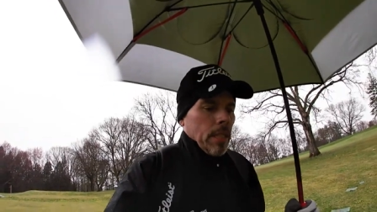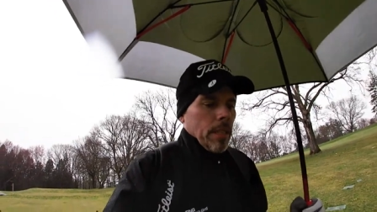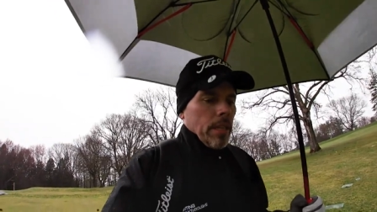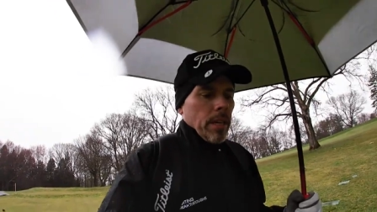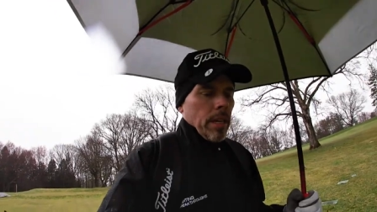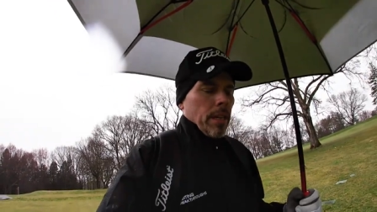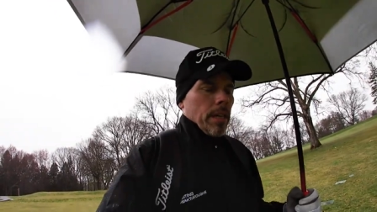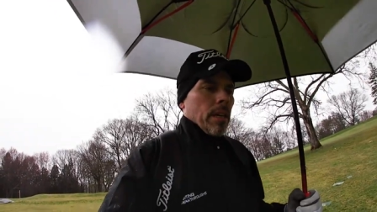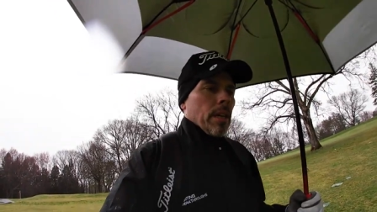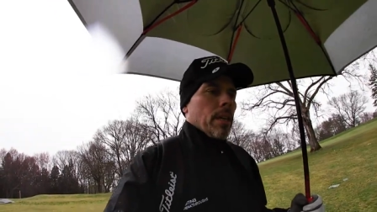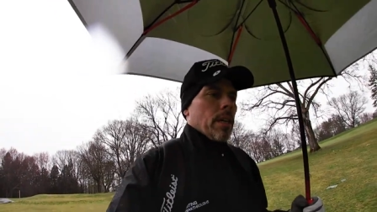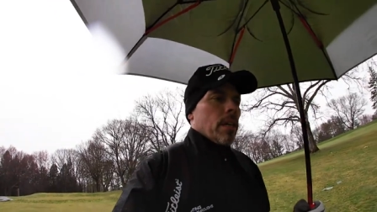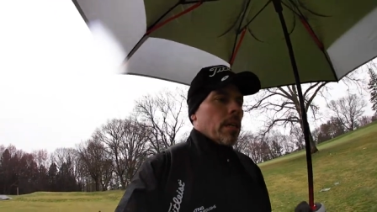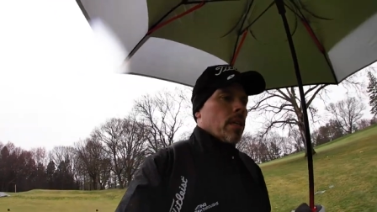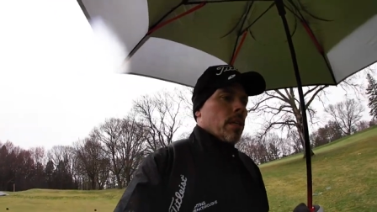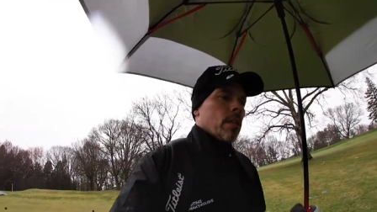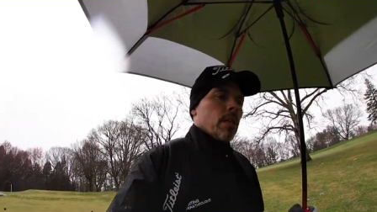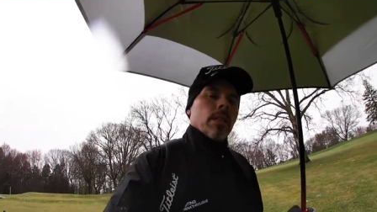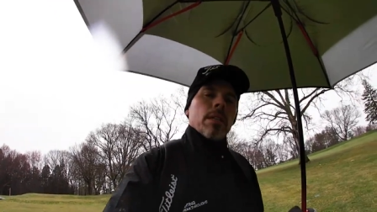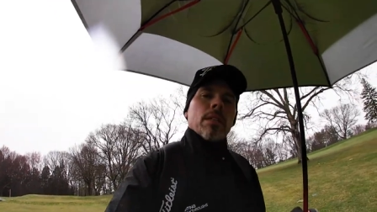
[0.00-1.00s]

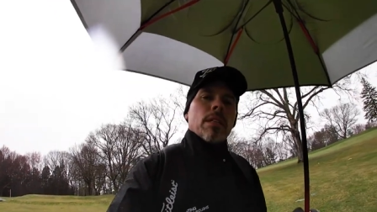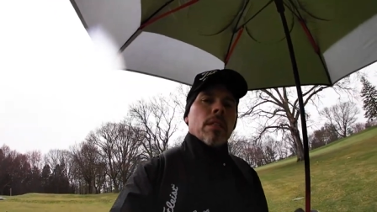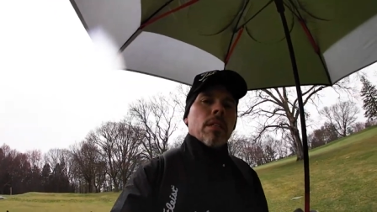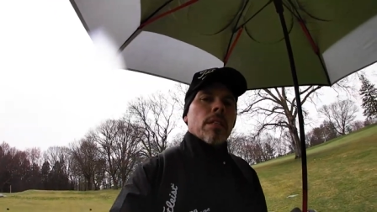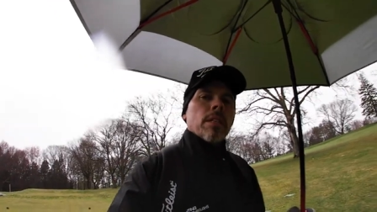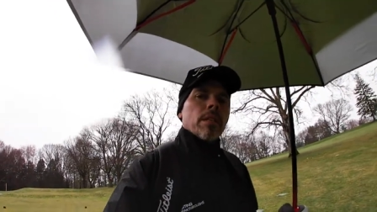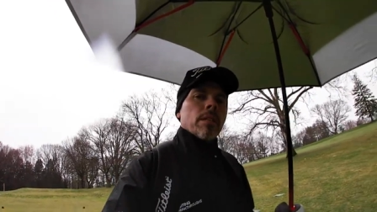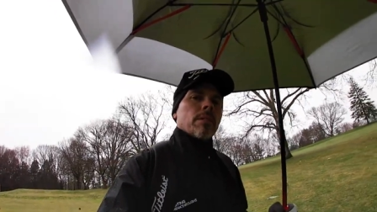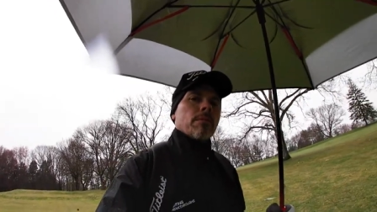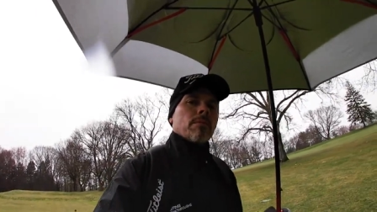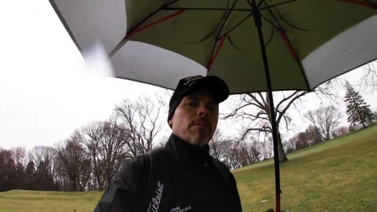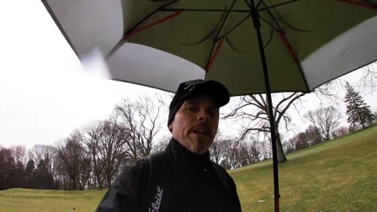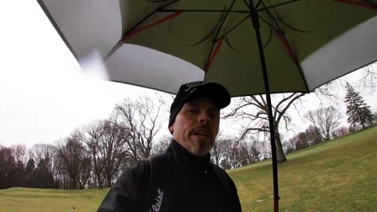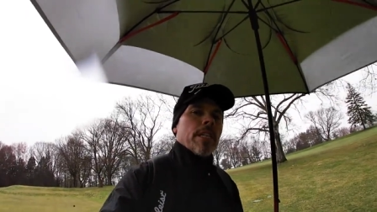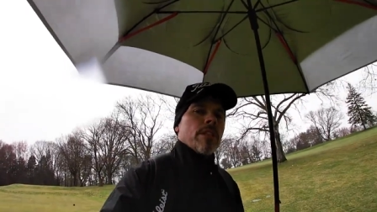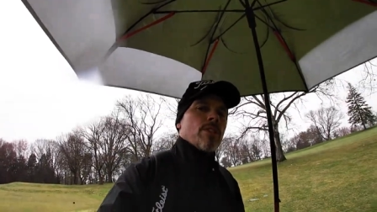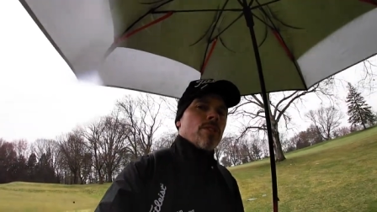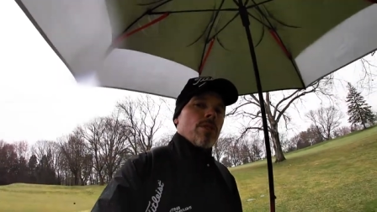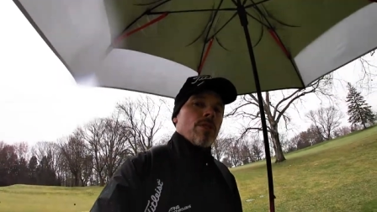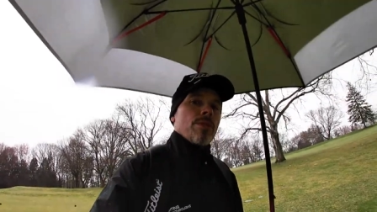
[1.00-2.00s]
the, the
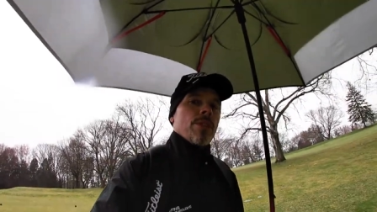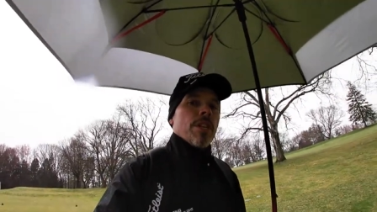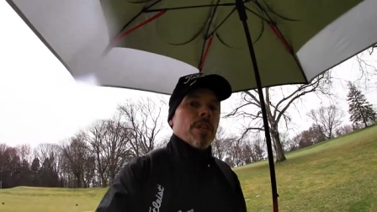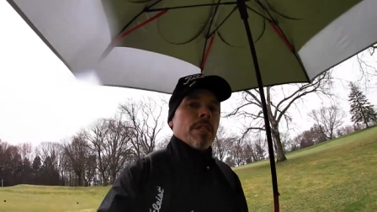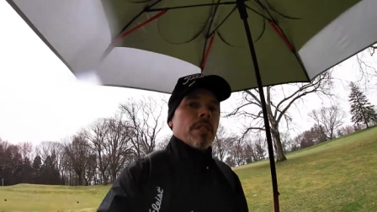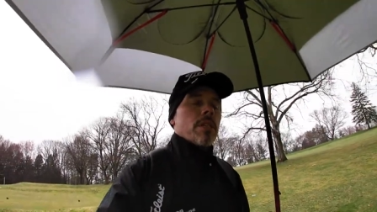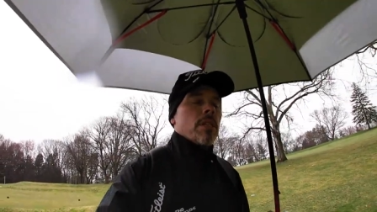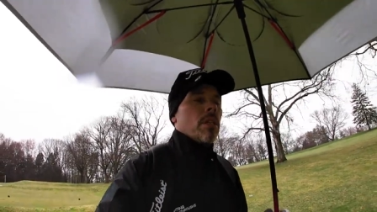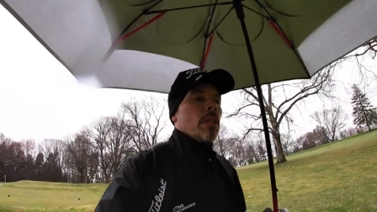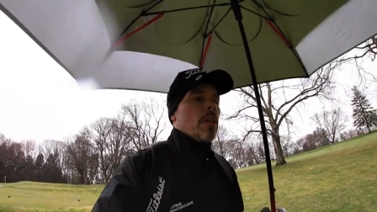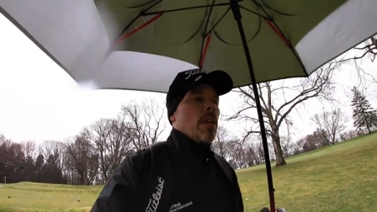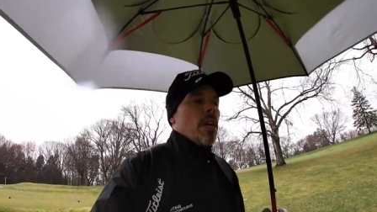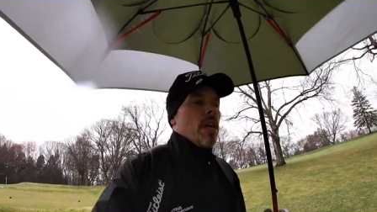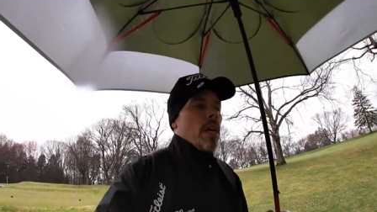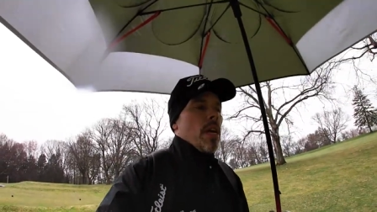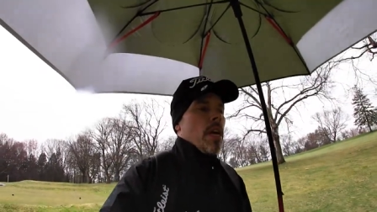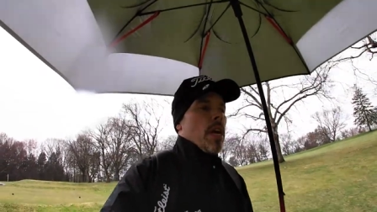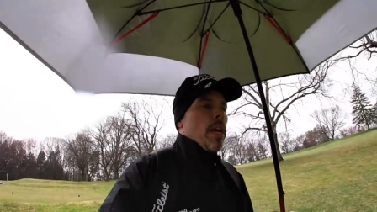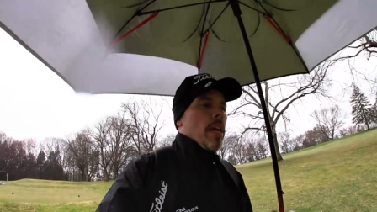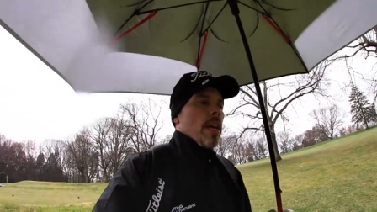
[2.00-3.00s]
rain suit is.
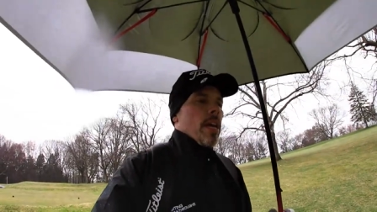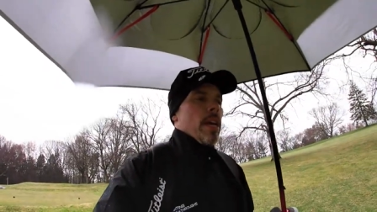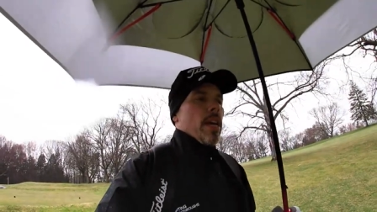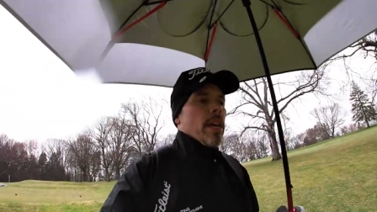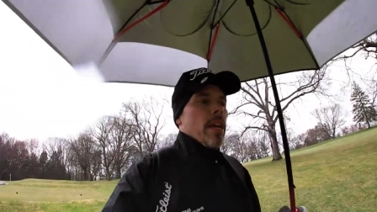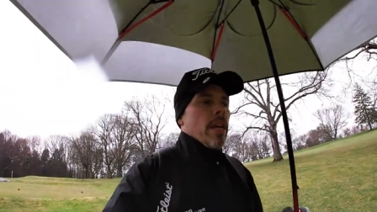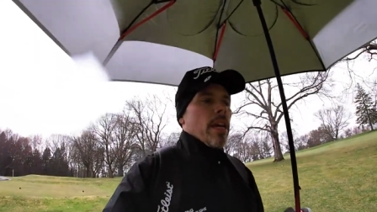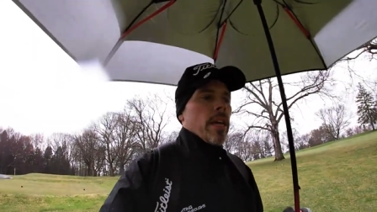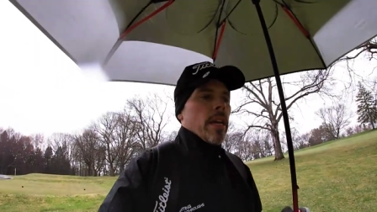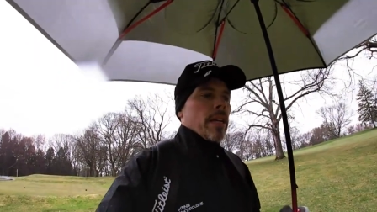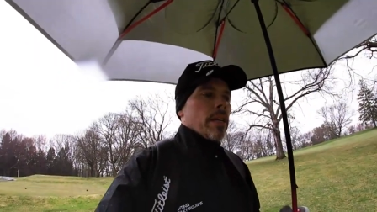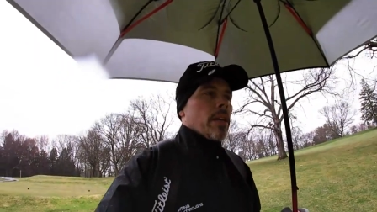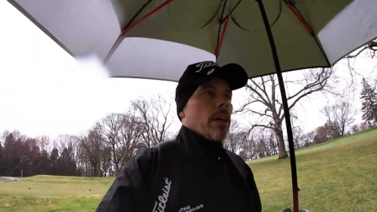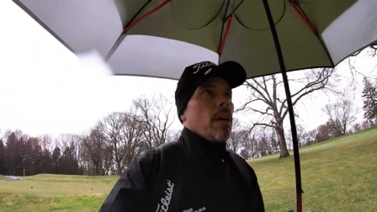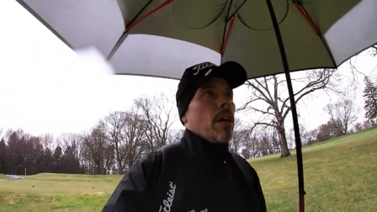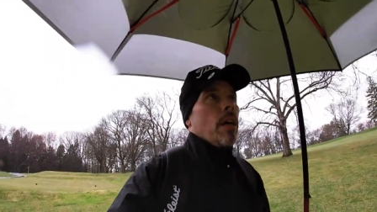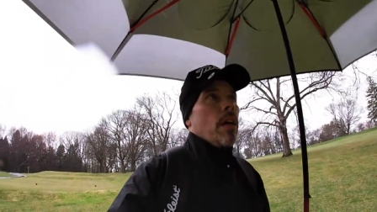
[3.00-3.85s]
And